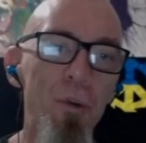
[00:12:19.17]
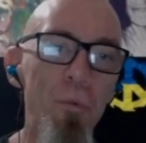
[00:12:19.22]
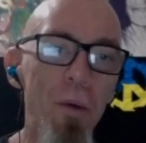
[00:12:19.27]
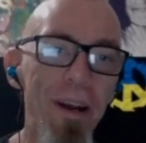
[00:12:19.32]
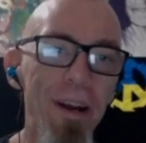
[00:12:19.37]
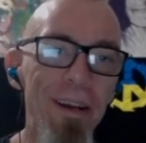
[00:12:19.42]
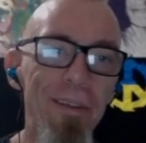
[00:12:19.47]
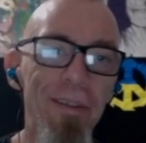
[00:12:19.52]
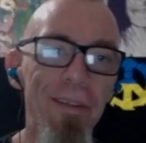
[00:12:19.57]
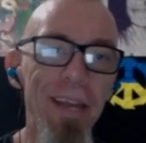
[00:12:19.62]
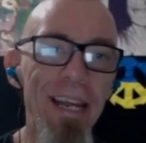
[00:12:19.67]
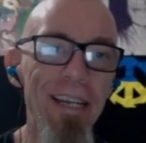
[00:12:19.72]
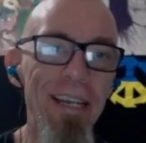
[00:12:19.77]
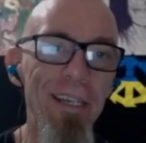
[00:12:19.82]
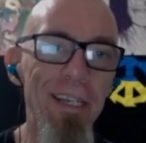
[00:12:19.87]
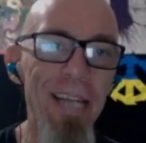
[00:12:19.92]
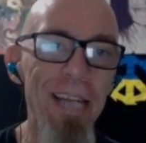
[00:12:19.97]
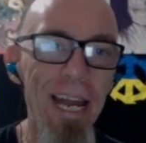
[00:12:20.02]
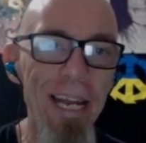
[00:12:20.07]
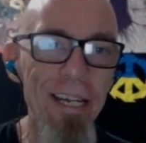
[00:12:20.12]
where
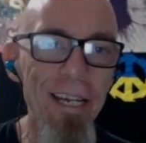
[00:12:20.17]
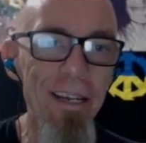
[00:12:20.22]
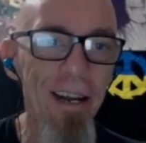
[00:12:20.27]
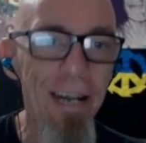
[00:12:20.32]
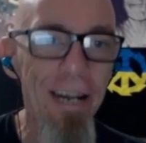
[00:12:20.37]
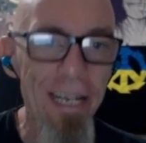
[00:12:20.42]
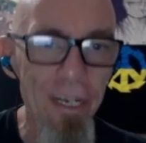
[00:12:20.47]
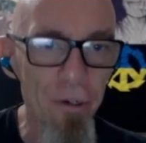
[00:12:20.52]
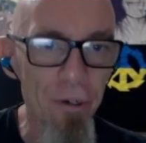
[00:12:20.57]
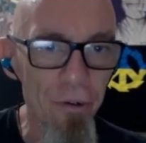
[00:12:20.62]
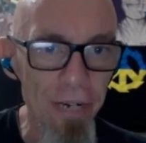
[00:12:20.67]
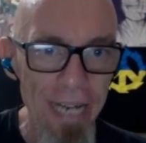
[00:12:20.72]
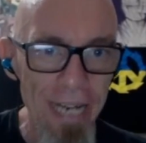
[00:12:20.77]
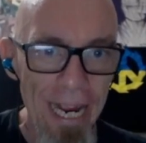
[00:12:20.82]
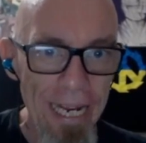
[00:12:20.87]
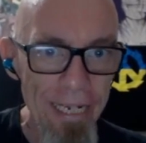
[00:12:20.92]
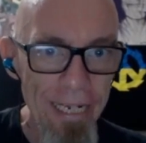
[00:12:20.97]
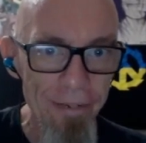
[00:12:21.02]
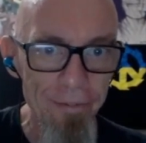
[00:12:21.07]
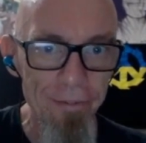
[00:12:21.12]
things get kind of
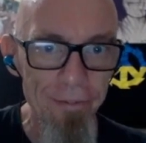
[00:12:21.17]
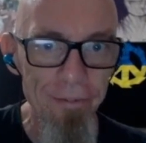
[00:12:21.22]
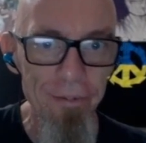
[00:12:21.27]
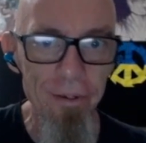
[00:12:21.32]
creative.